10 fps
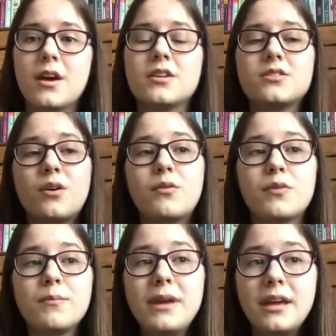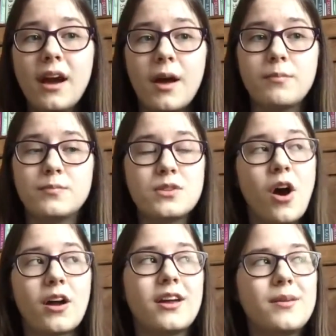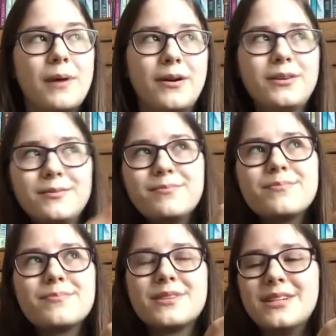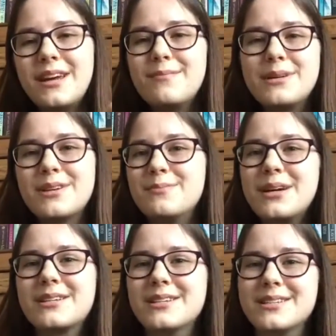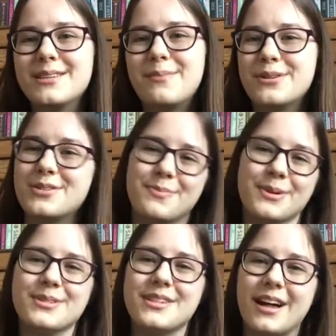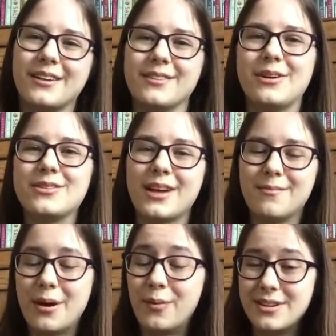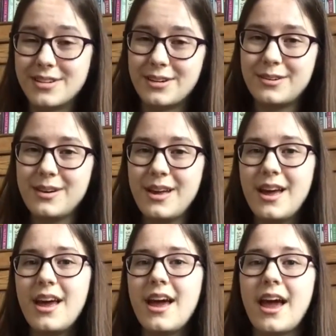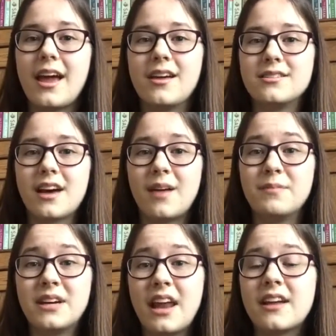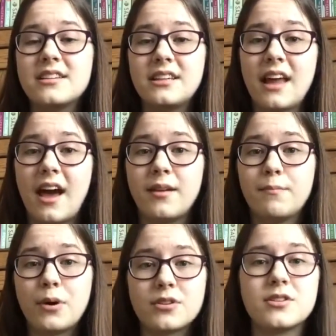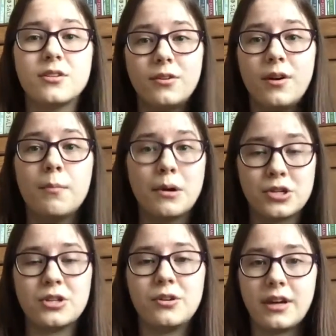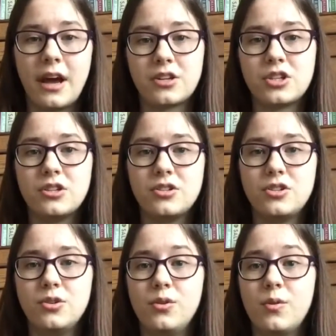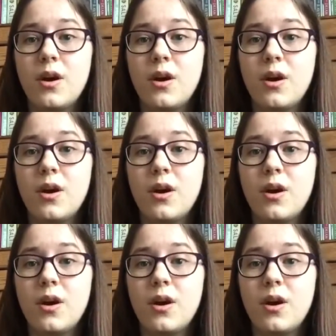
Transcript: So for me, I'm talking about, today my subject is a bunch of birds that live outside my window, and I'm connecting that personal, emotional connection to